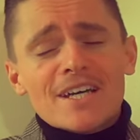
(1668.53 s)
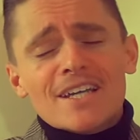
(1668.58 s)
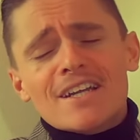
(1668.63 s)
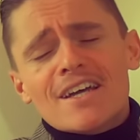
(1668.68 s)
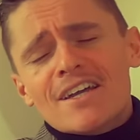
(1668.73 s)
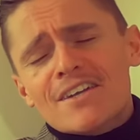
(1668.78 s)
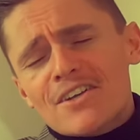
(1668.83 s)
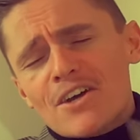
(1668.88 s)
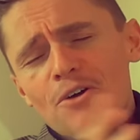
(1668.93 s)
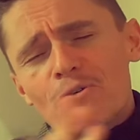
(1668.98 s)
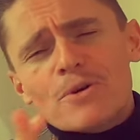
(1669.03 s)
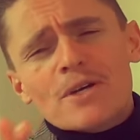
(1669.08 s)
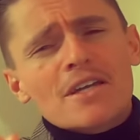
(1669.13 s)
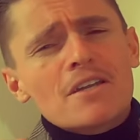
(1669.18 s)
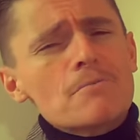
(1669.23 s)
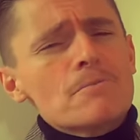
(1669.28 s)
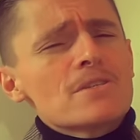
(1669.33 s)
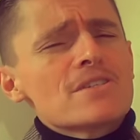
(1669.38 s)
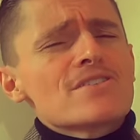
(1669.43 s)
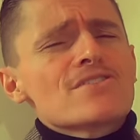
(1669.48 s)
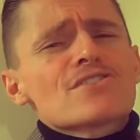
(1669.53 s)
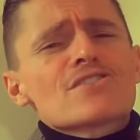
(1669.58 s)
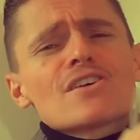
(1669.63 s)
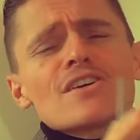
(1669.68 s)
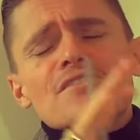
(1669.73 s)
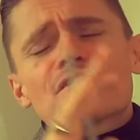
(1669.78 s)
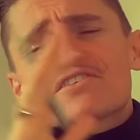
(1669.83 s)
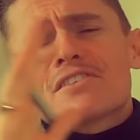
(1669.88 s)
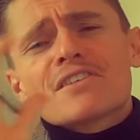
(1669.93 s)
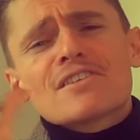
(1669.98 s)
And I know we're going to be
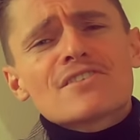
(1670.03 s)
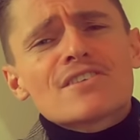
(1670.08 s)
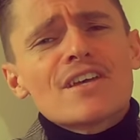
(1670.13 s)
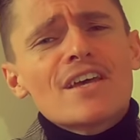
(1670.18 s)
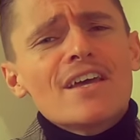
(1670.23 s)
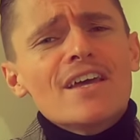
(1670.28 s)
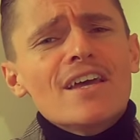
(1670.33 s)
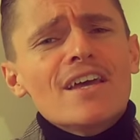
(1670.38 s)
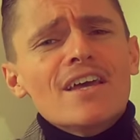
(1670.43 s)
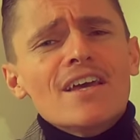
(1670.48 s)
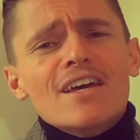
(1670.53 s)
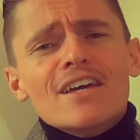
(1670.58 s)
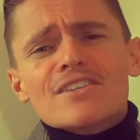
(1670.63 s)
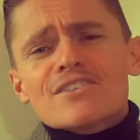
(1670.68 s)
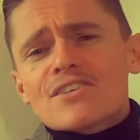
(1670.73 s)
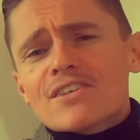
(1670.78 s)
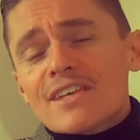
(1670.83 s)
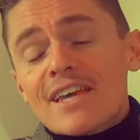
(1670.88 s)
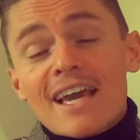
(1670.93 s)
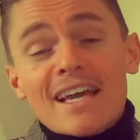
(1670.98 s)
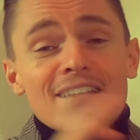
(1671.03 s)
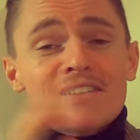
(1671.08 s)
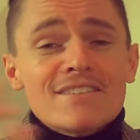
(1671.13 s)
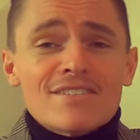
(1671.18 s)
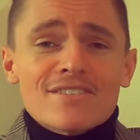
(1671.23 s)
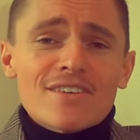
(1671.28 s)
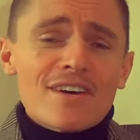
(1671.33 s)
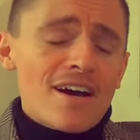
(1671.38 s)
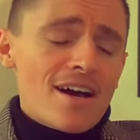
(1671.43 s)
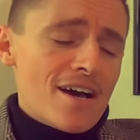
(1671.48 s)
discussing this to the end
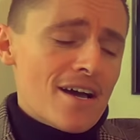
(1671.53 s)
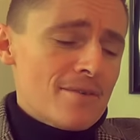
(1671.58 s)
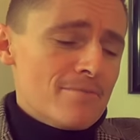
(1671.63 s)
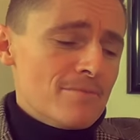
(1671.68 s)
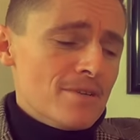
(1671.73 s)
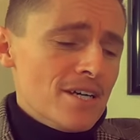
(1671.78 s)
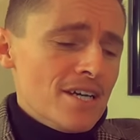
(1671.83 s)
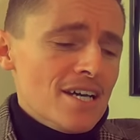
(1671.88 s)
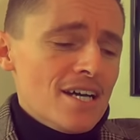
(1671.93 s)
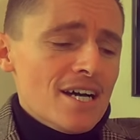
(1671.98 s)
of time.